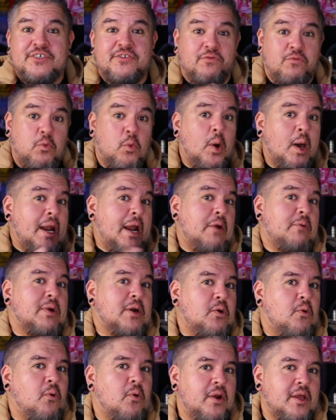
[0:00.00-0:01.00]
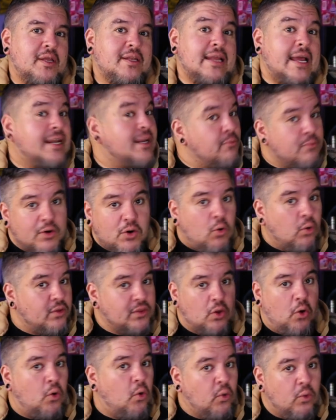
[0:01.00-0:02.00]
of what I recorded, and I didn't record
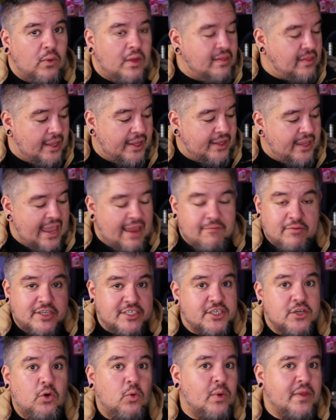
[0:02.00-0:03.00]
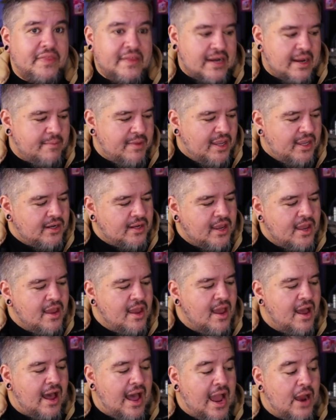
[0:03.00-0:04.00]
the whole, like, every single one that I made,
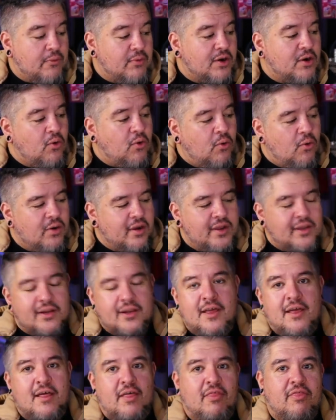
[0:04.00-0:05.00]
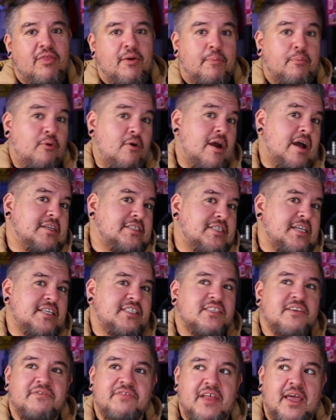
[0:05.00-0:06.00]
I recorded the process
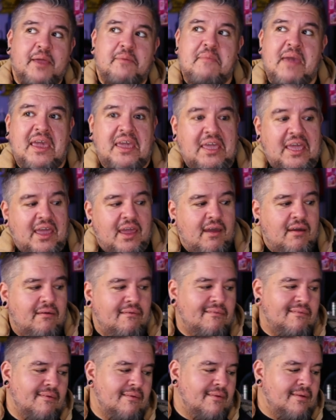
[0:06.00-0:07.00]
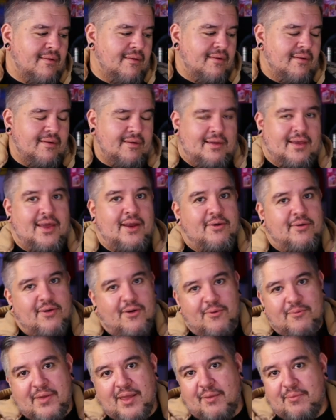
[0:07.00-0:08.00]
of, like, making, I don't
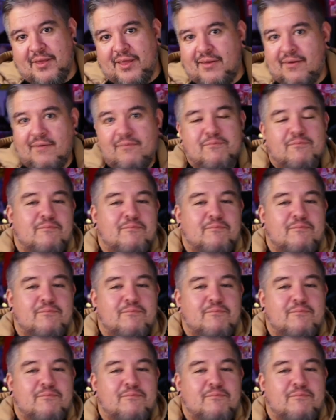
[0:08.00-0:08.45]
know, maybe